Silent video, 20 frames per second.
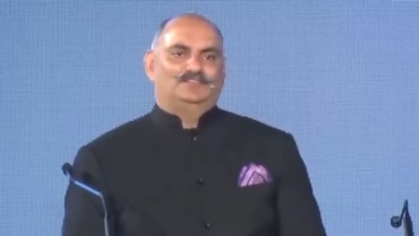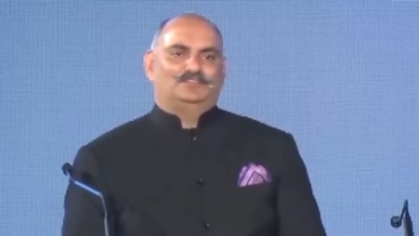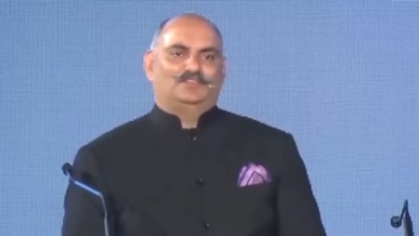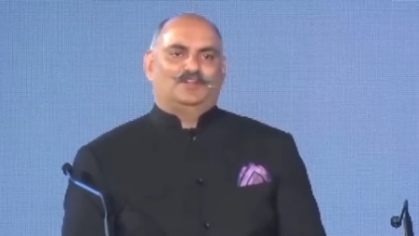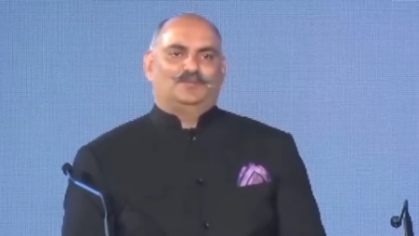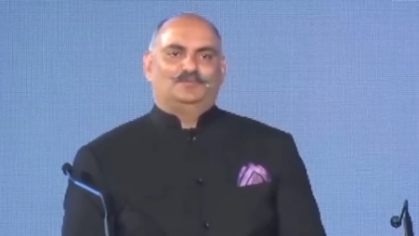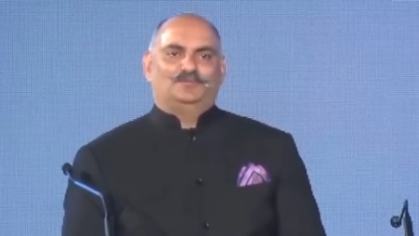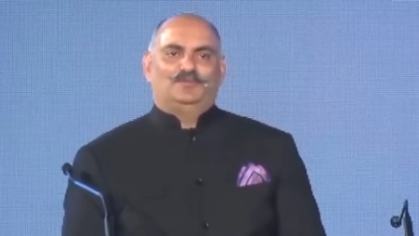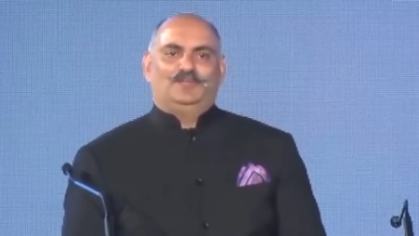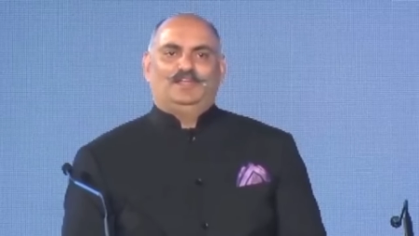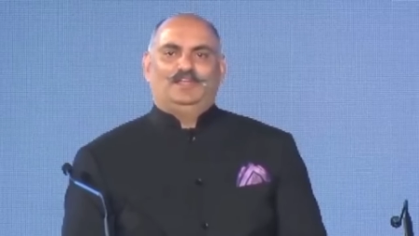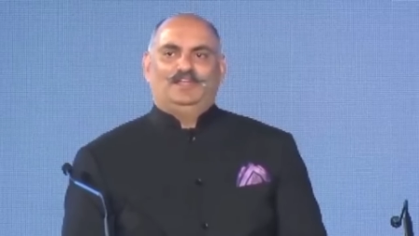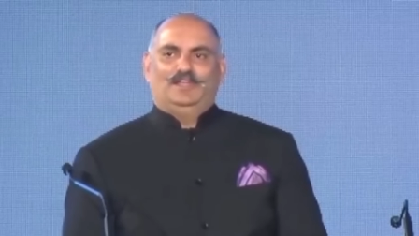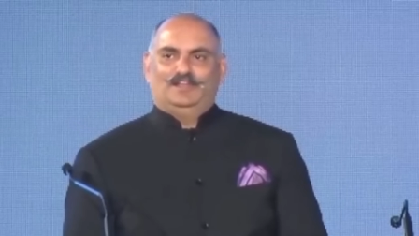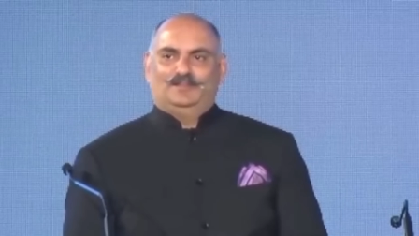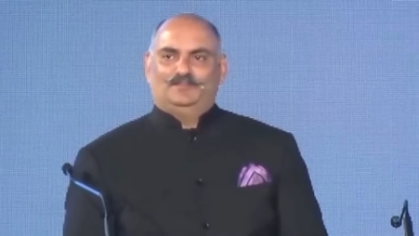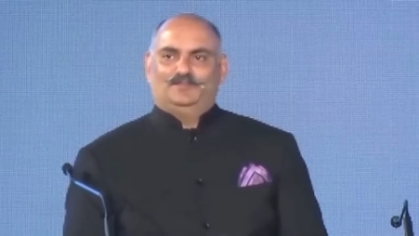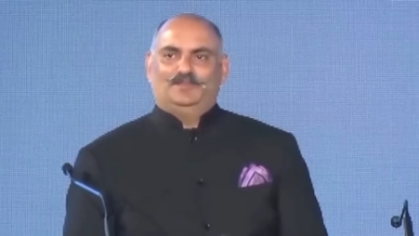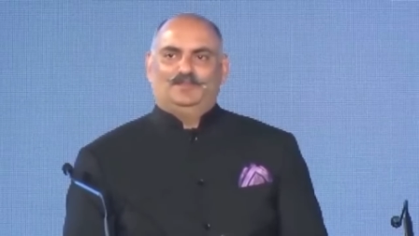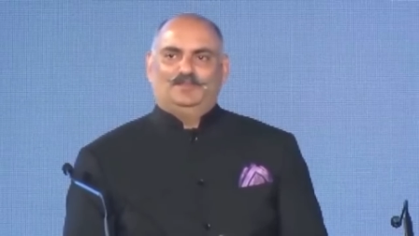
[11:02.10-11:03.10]
stop trading
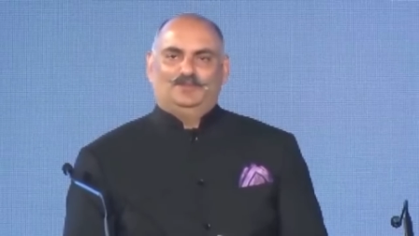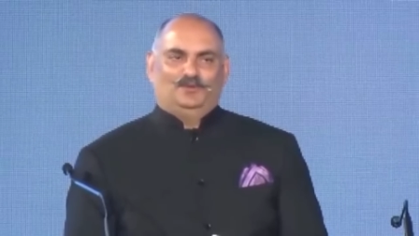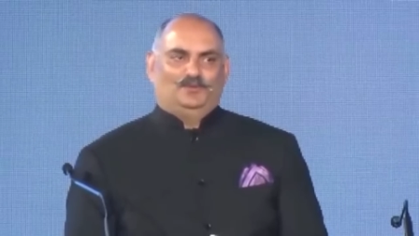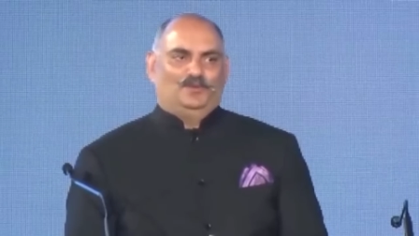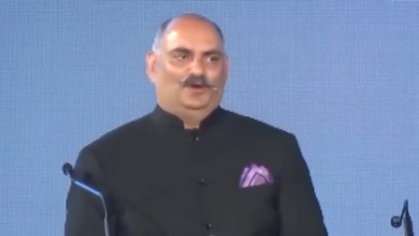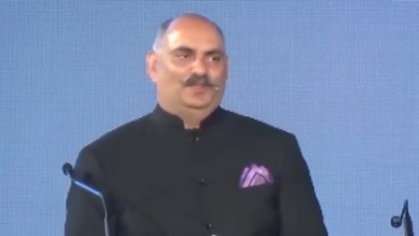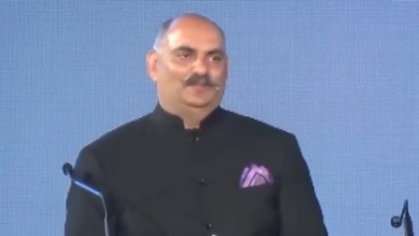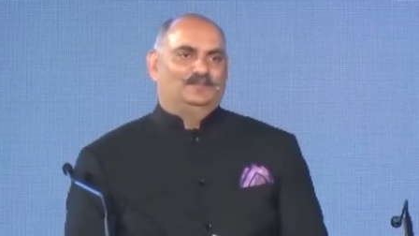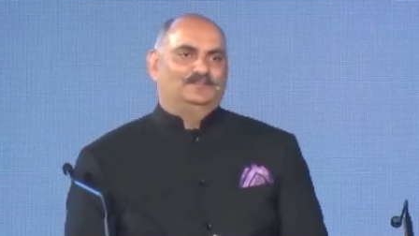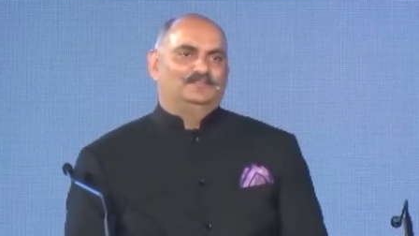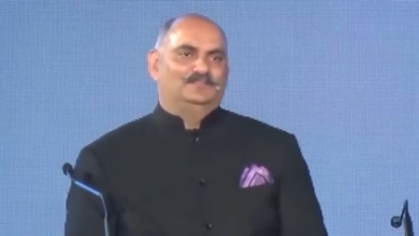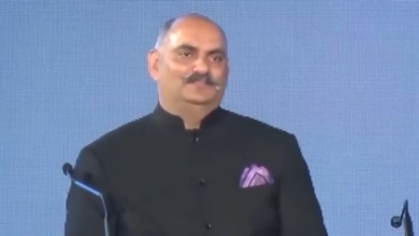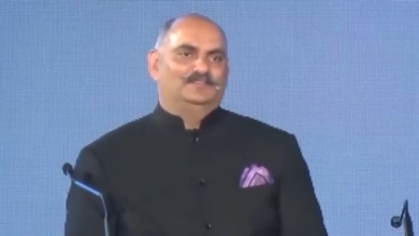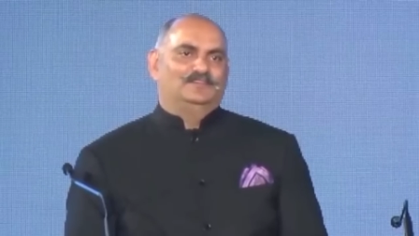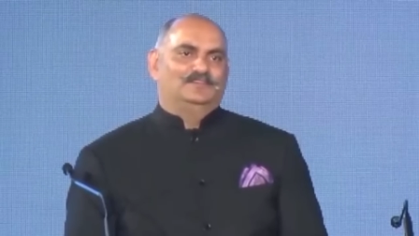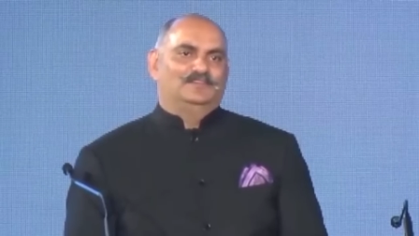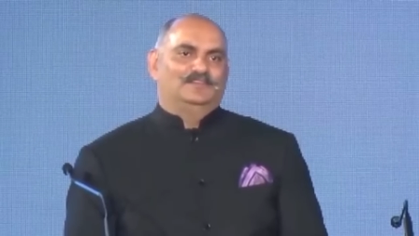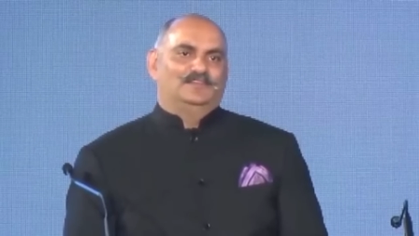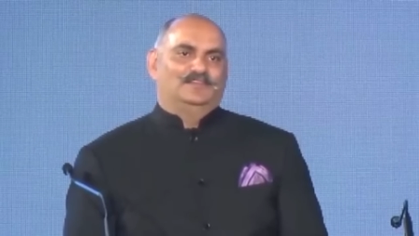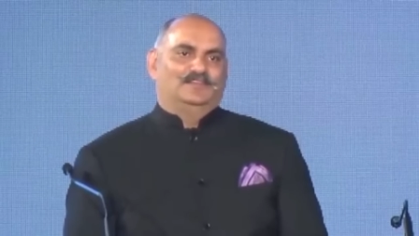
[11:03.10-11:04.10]
at a PE of 1.
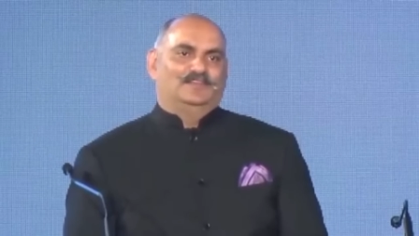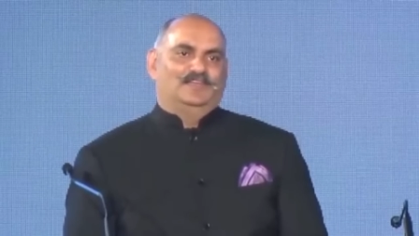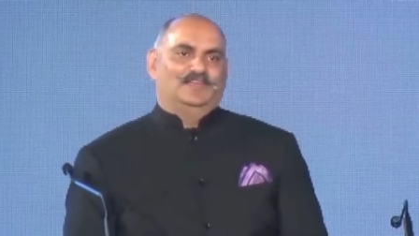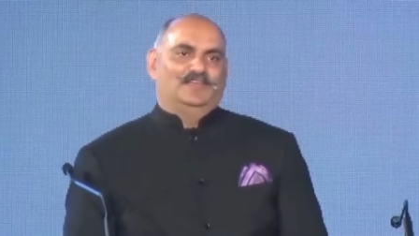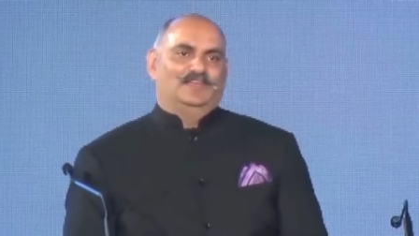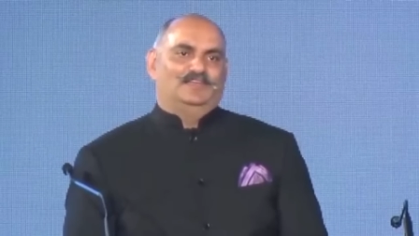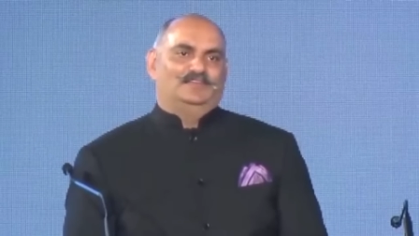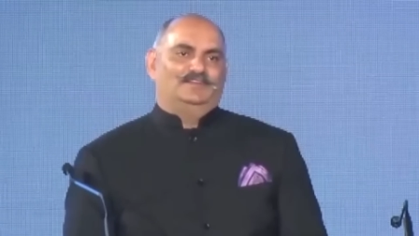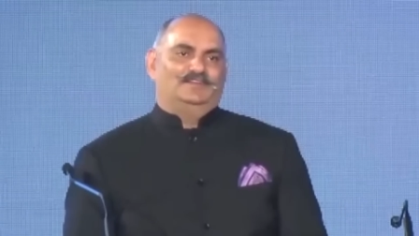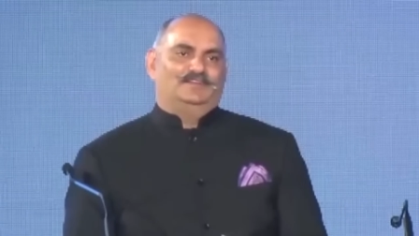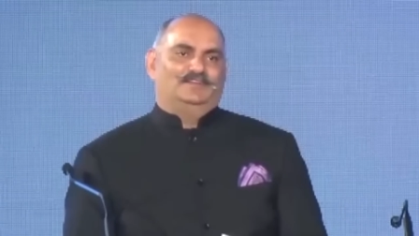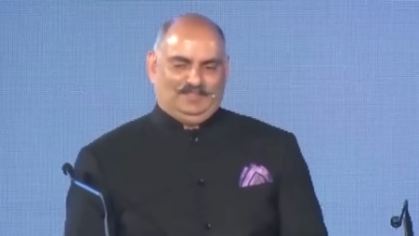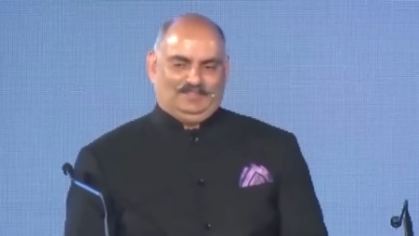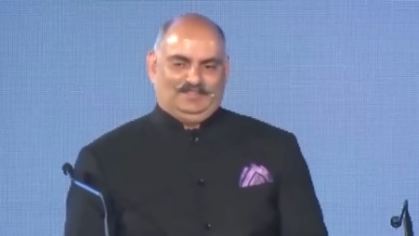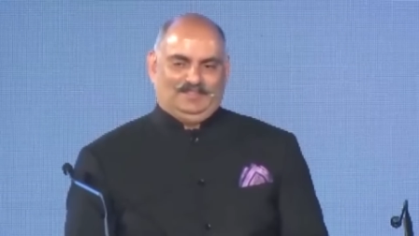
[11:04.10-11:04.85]
And